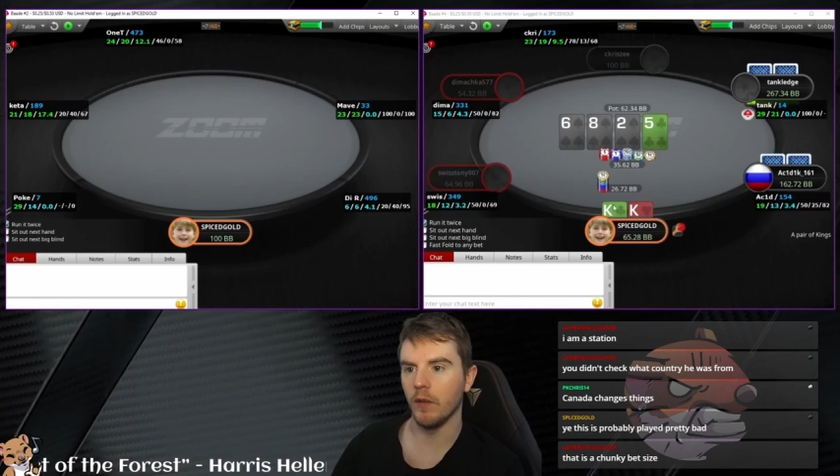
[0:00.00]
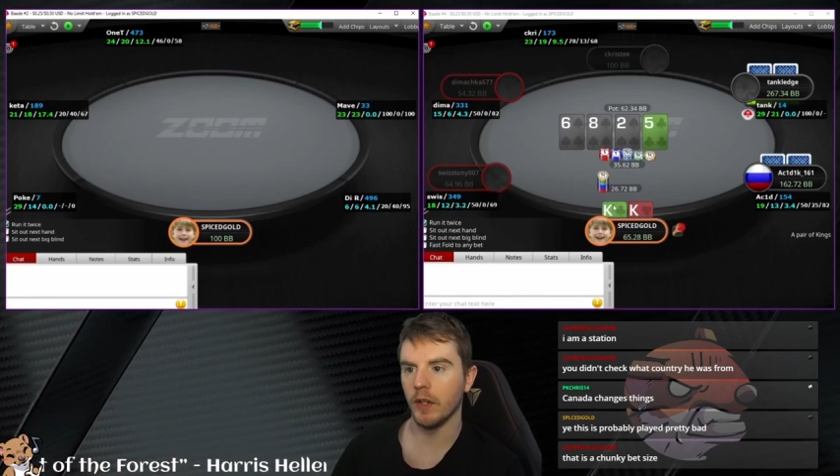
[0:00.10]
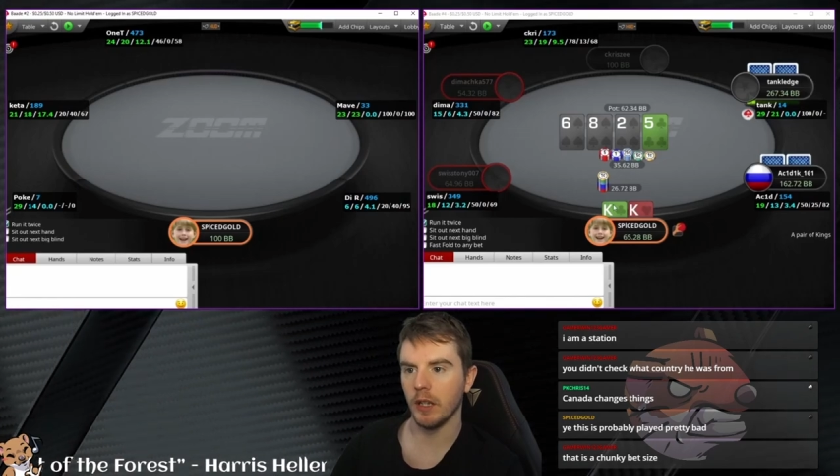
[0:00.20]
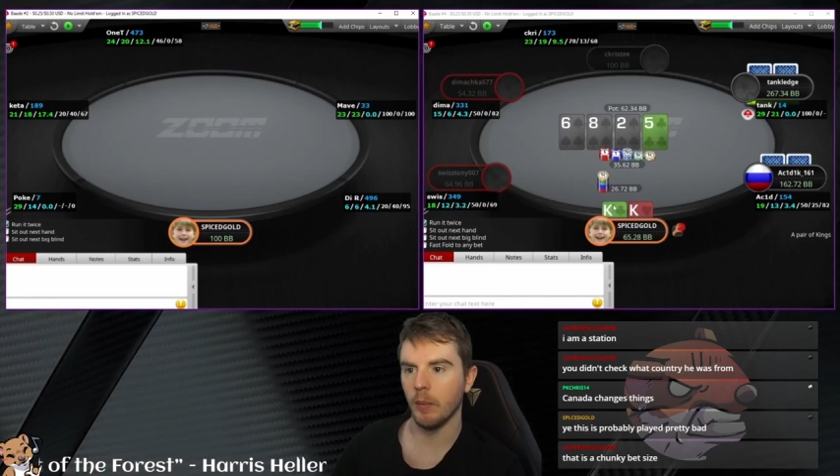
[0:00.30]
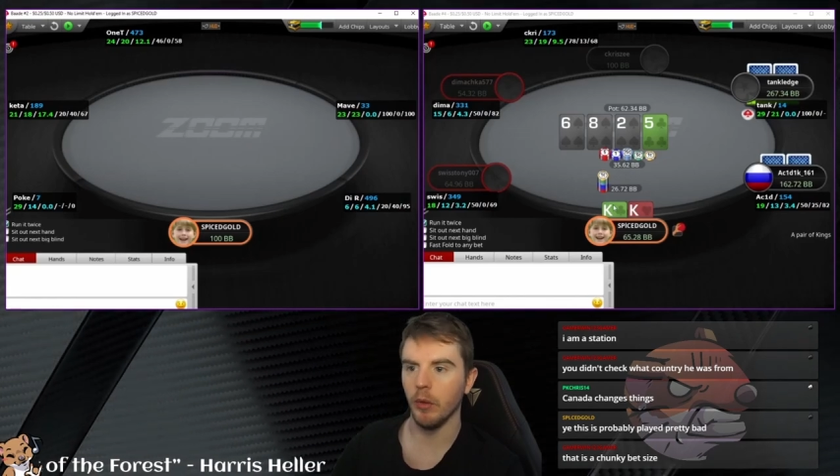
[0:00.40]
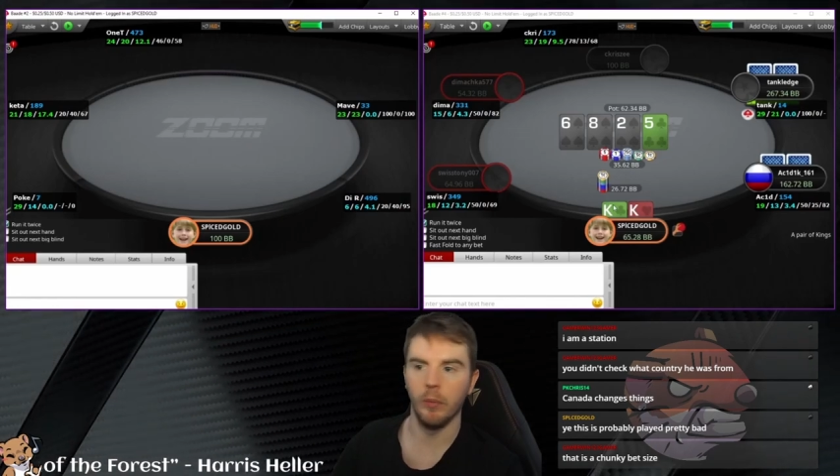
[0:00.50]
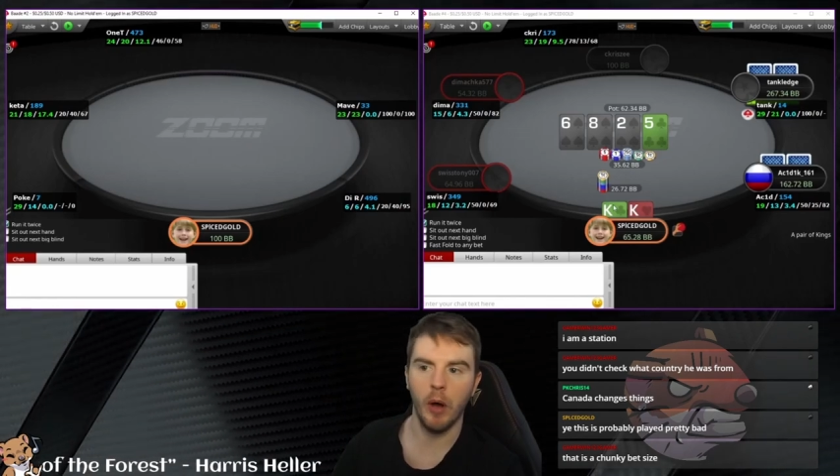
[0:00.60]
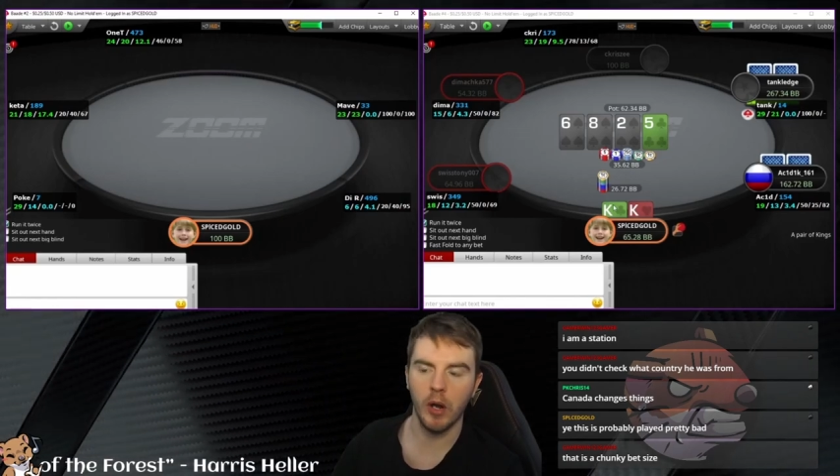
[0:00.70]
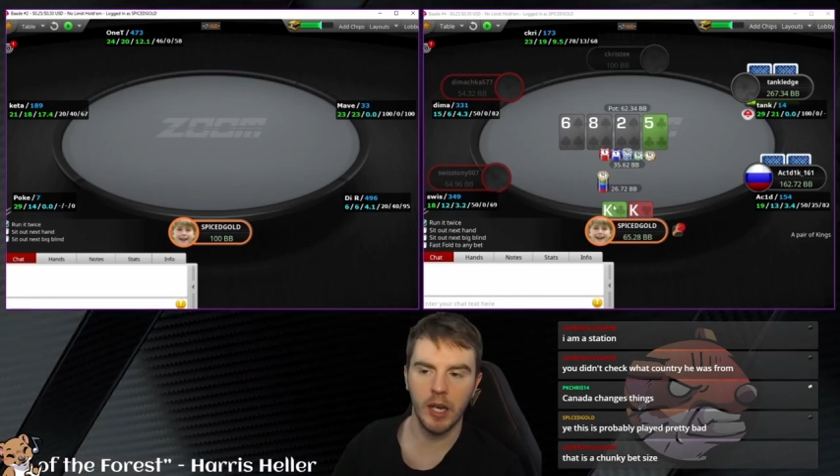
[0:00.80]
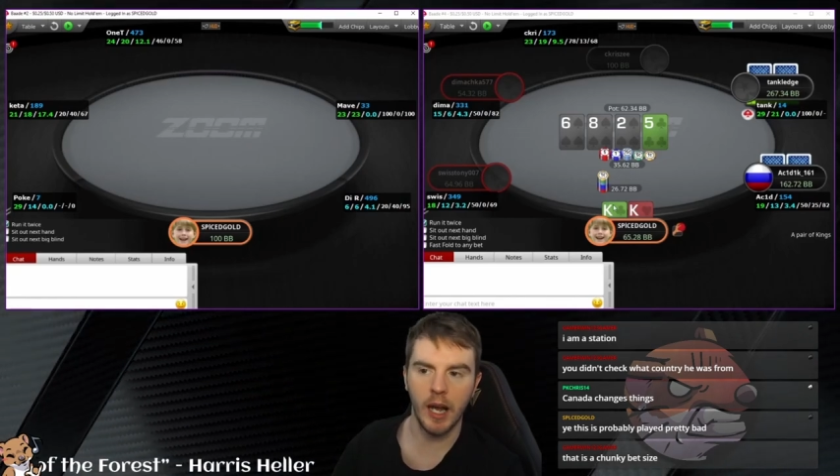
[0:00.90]
For example,
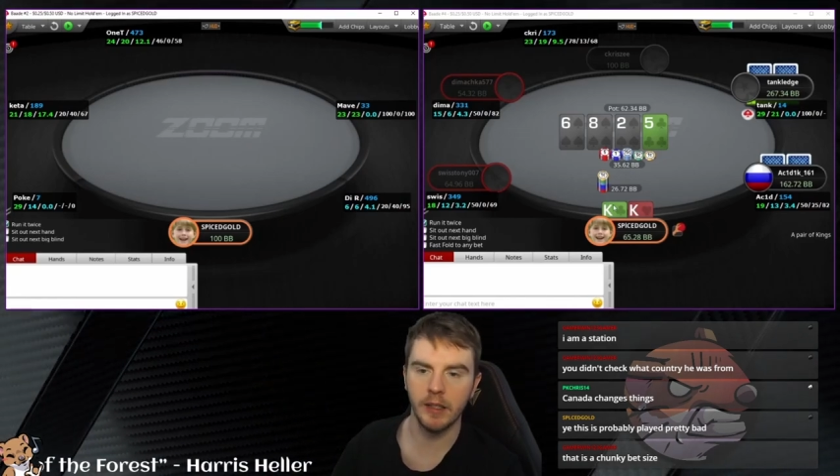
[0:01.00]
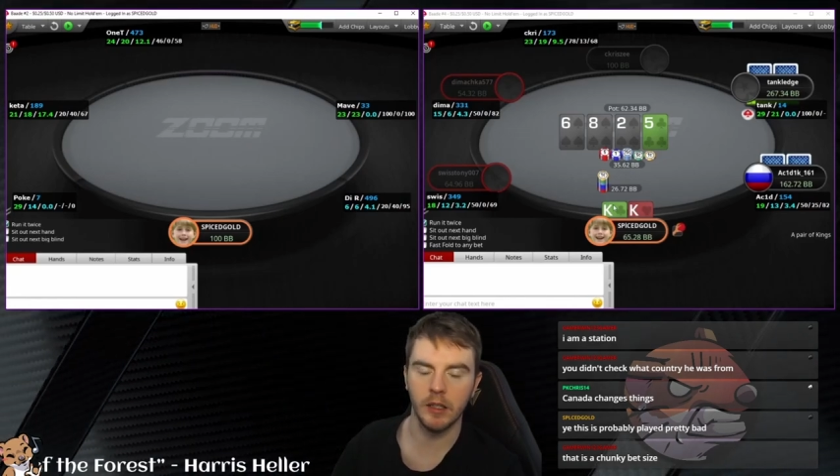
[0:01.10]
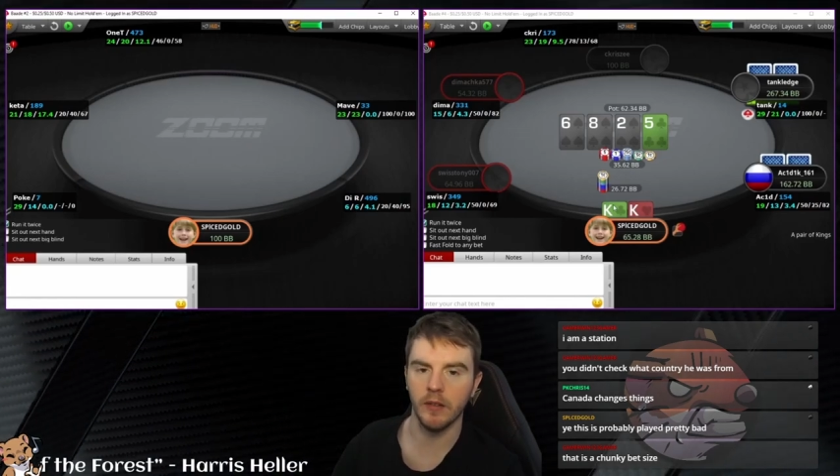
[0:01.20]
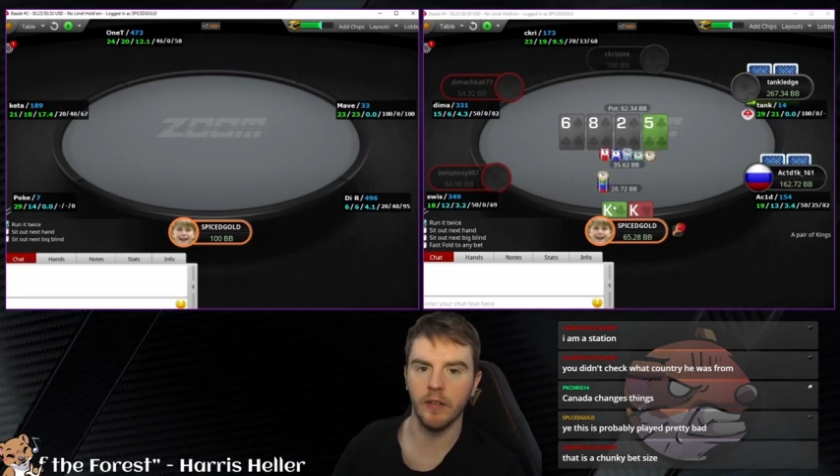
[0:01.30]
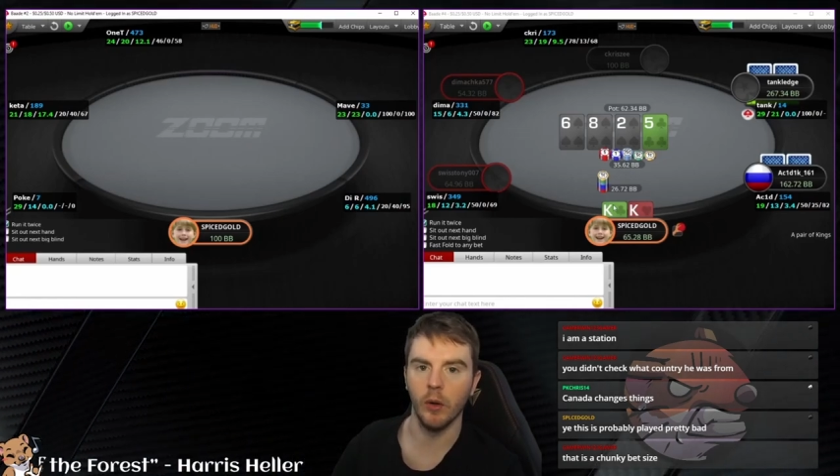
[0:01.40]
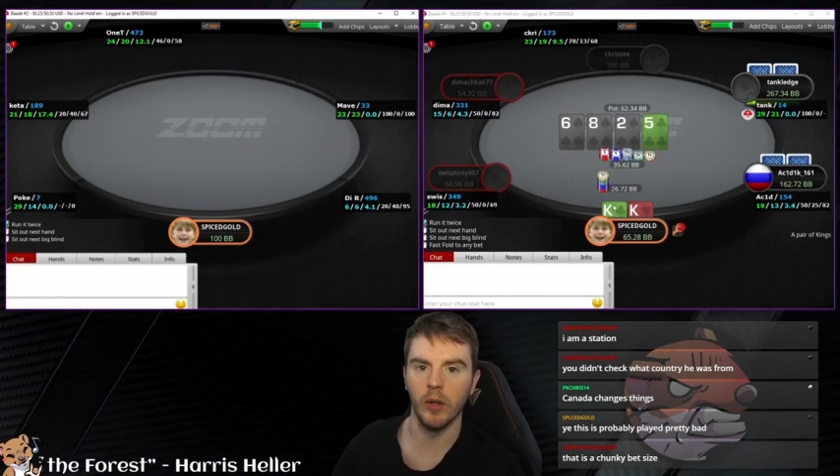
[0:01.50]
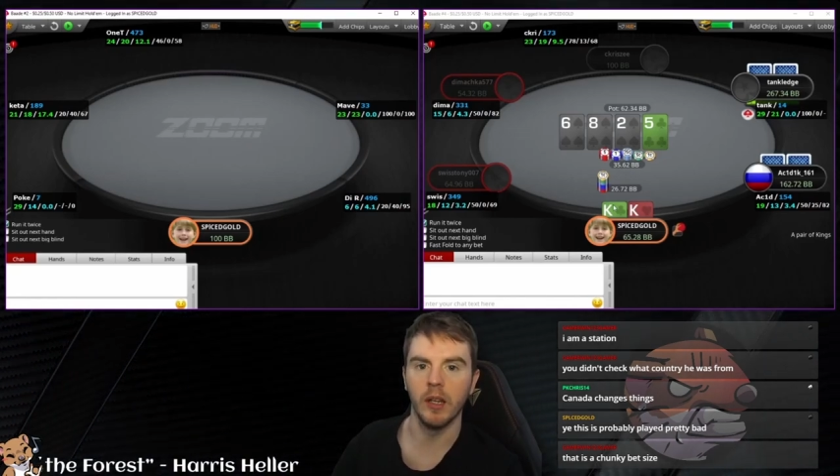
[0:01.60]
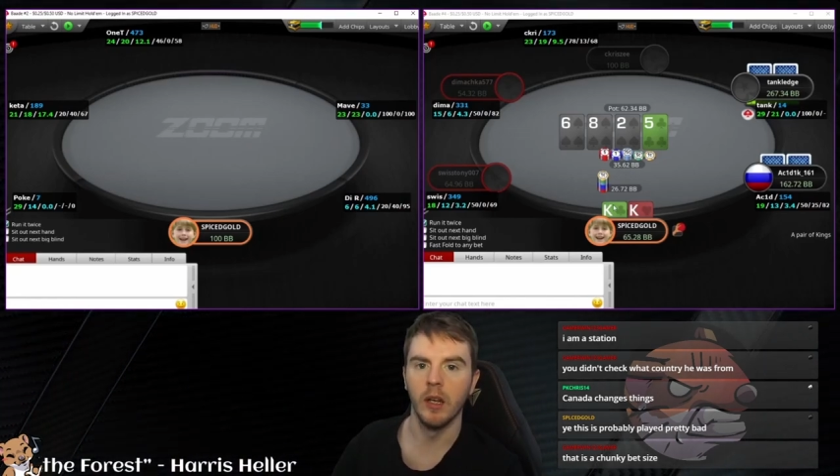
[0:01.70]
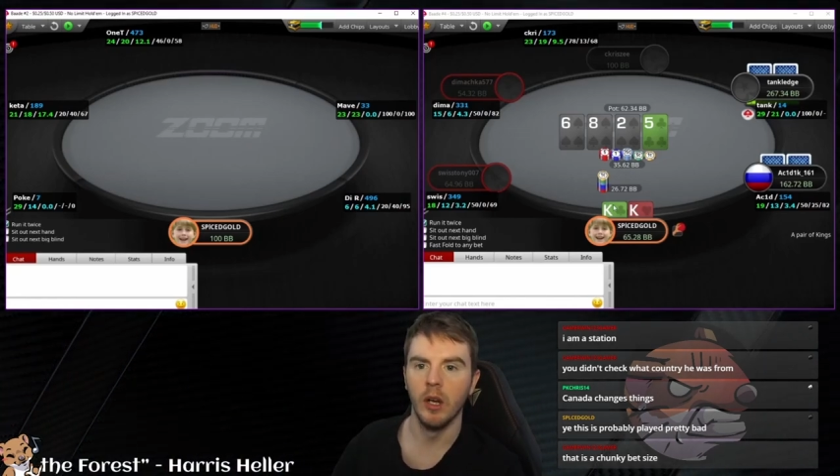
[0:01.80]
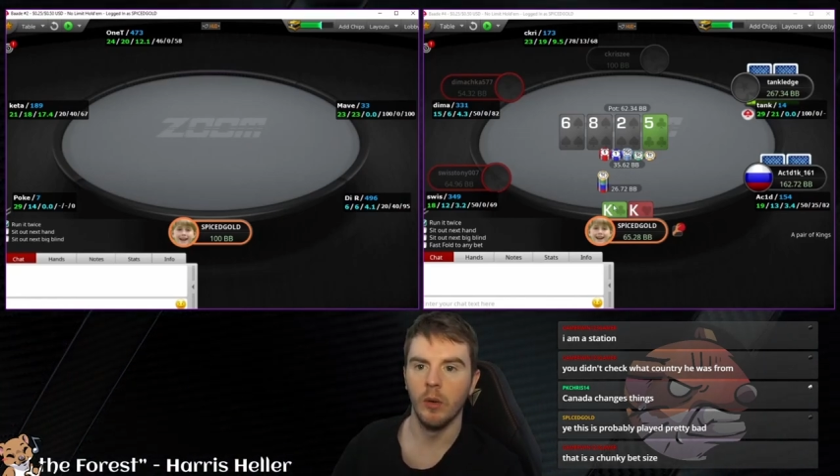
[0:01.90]
pocket nines isn't folding.